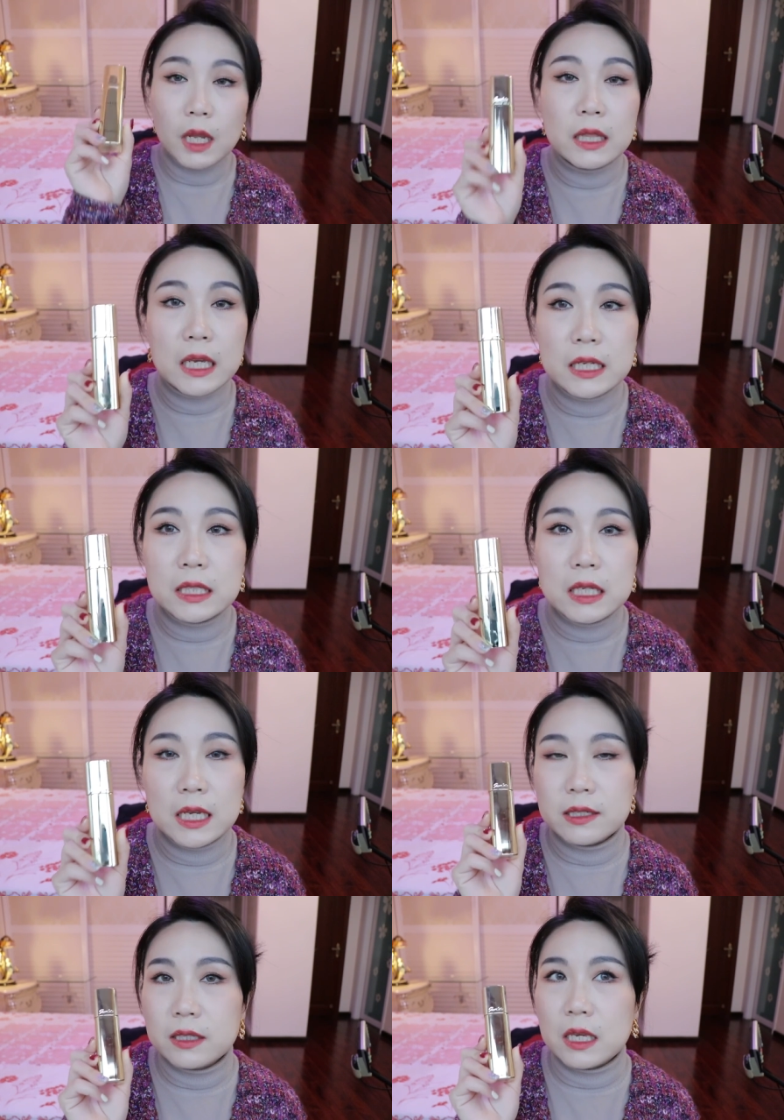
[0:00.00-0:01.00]
This
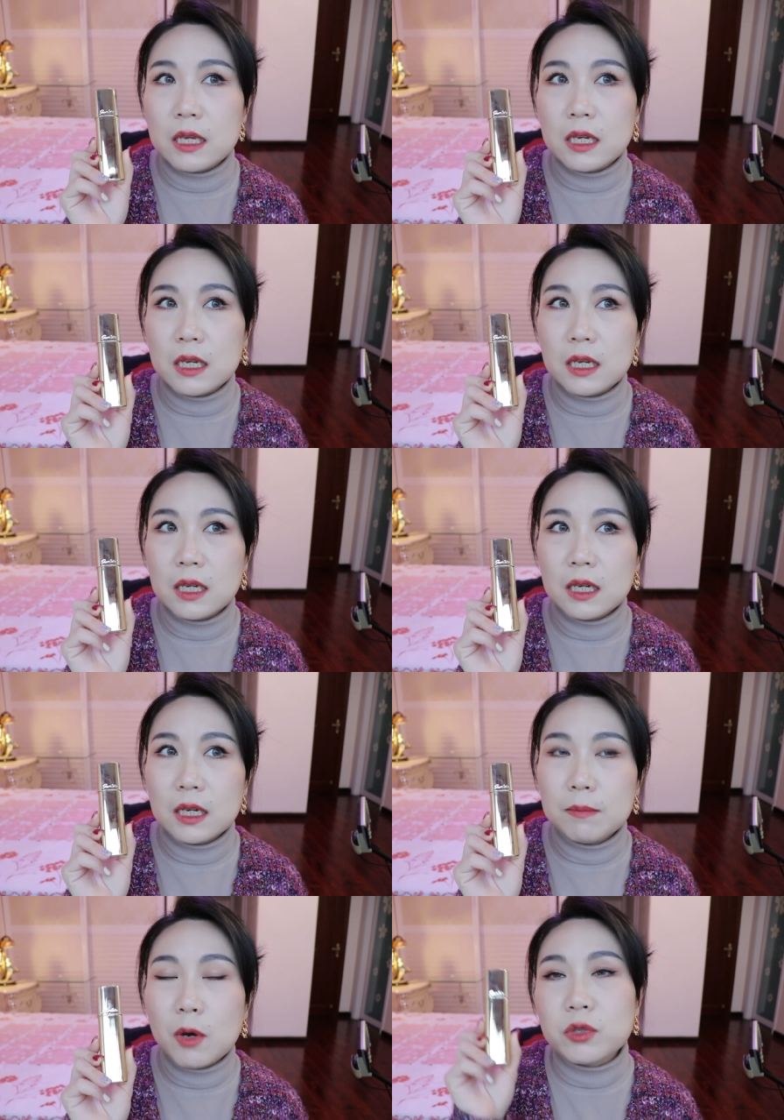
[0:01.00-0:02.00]
is the
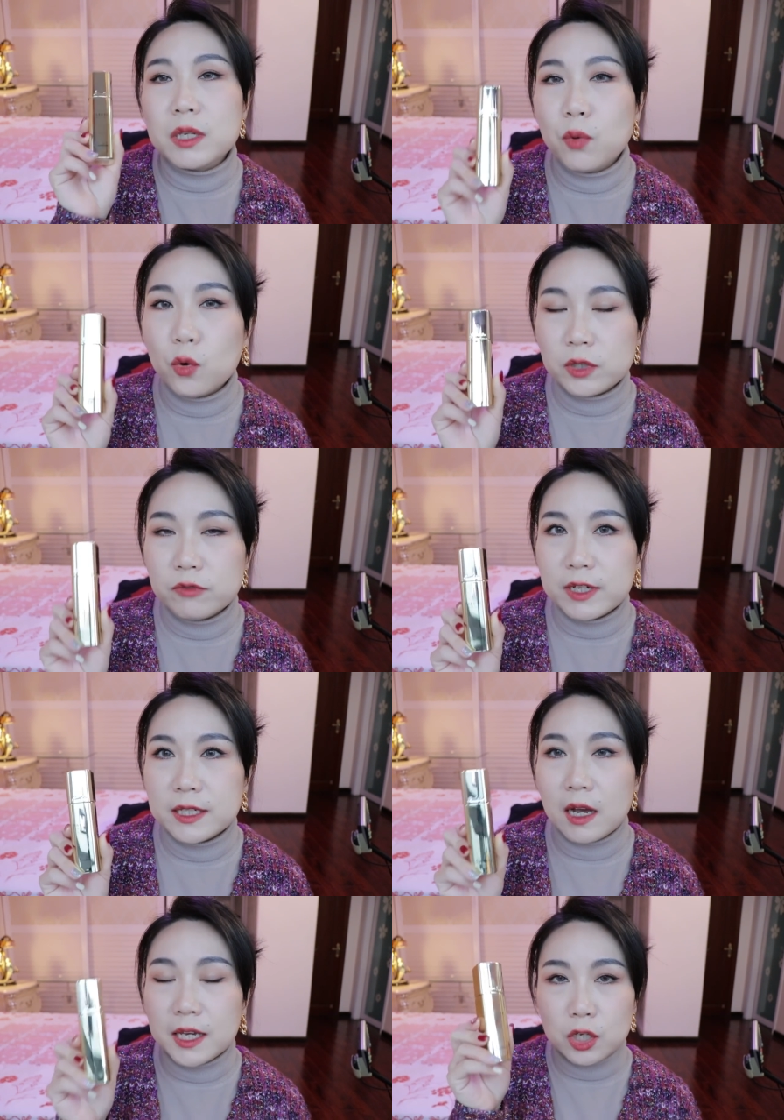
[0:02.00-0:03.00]
most important
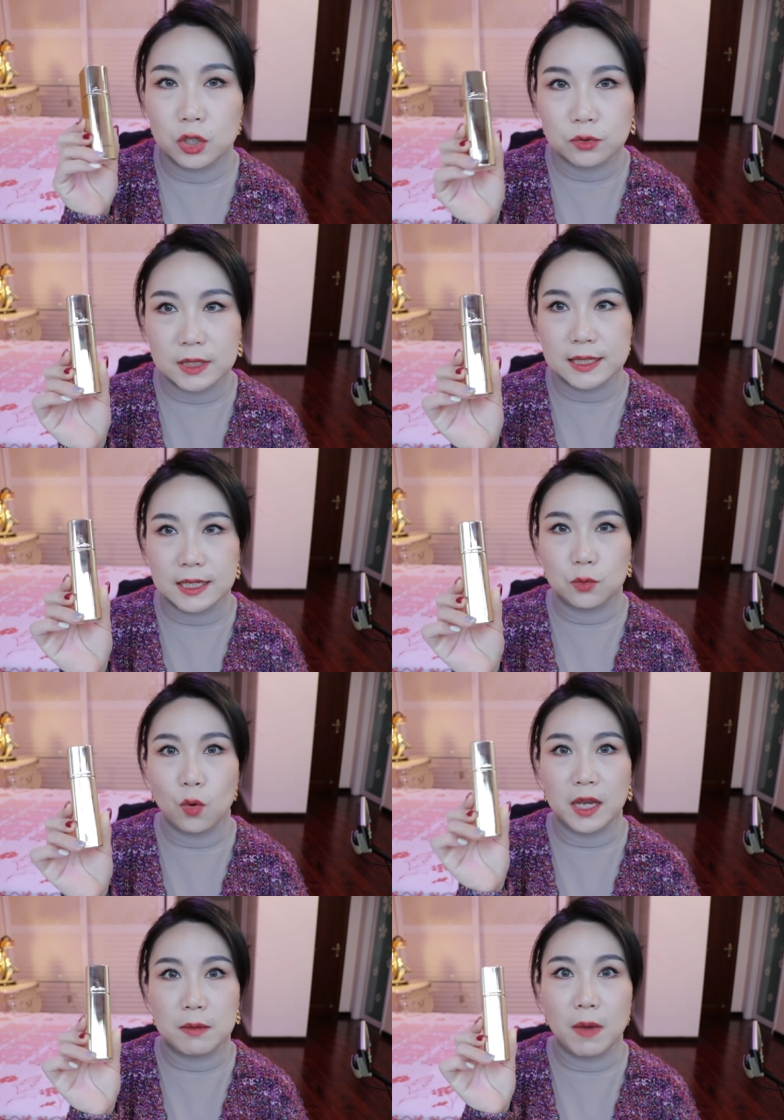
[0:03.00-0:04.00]
reason I included this
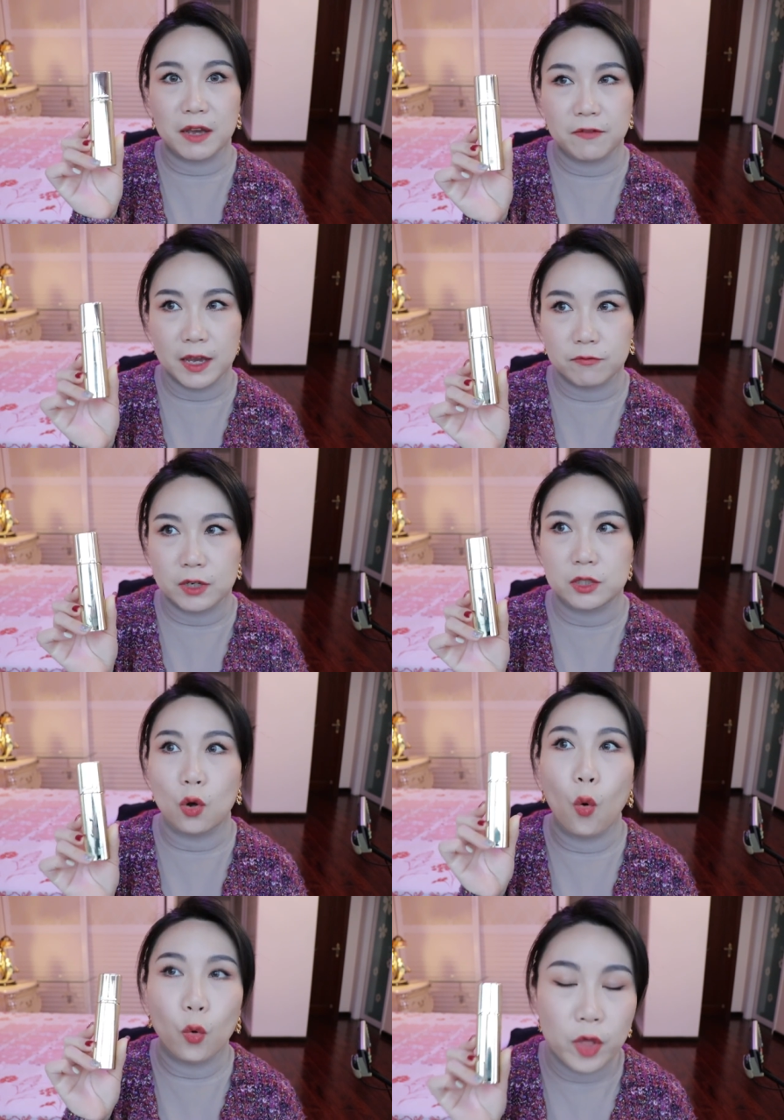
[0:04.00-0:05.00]
one in my favorite,
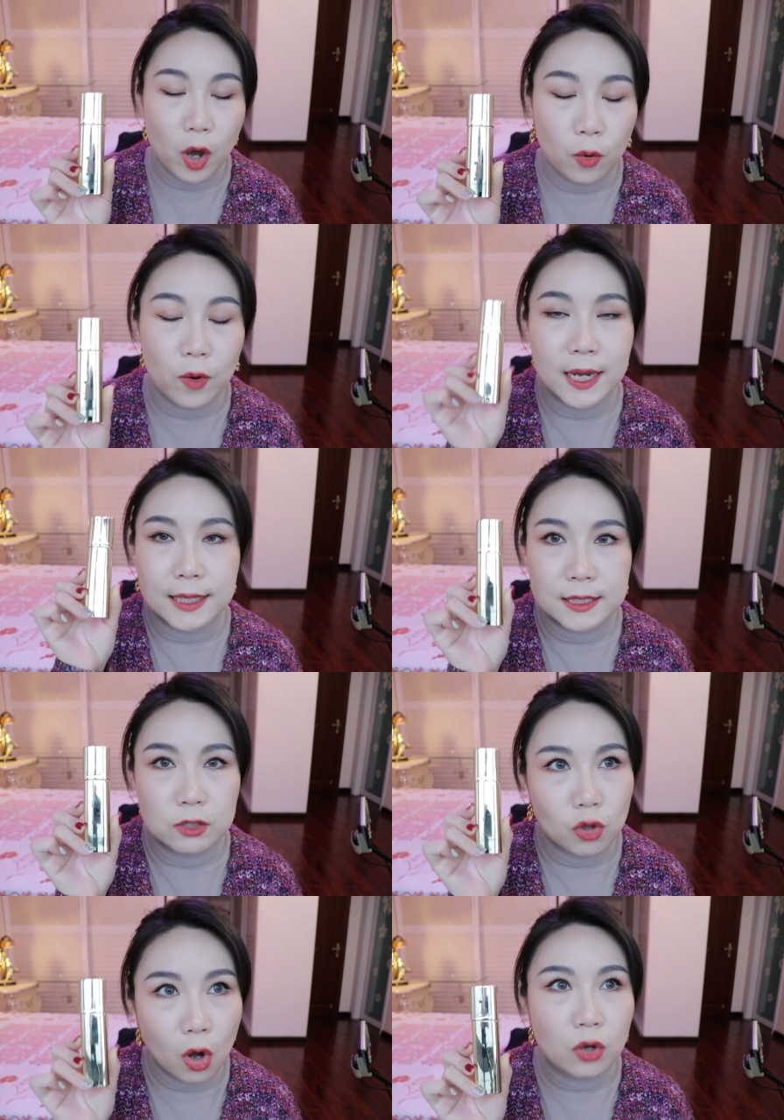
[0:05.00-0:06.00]
although it's
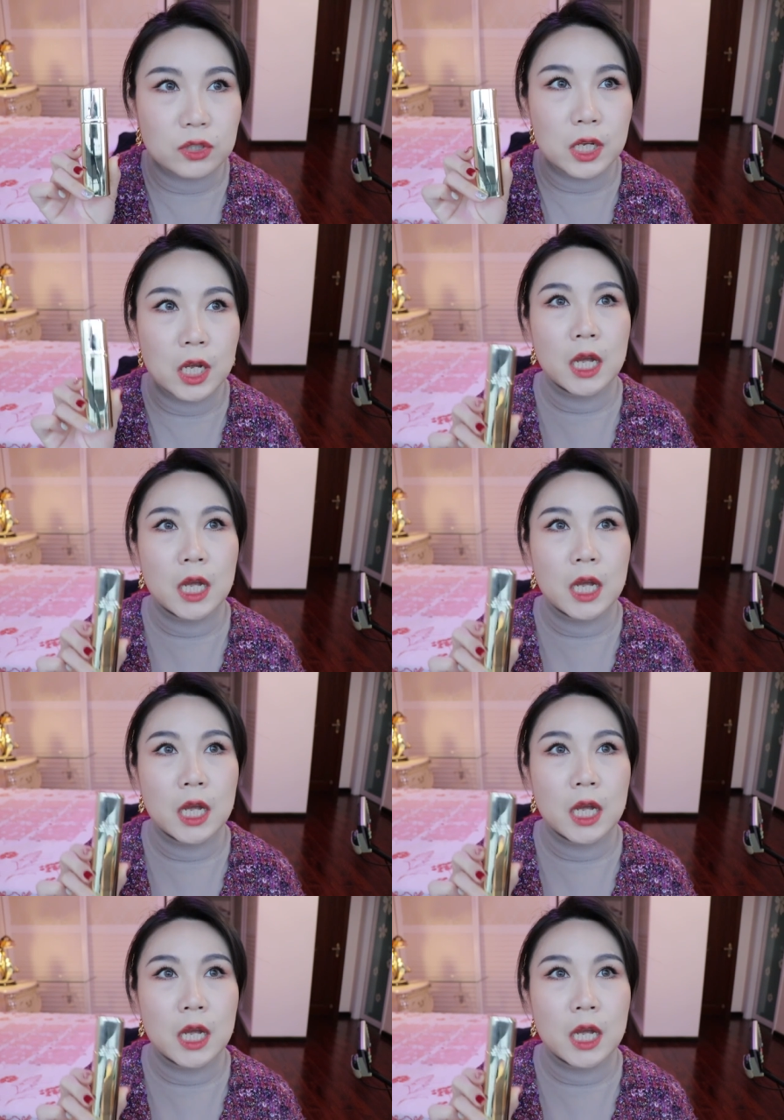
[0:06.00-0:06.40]
not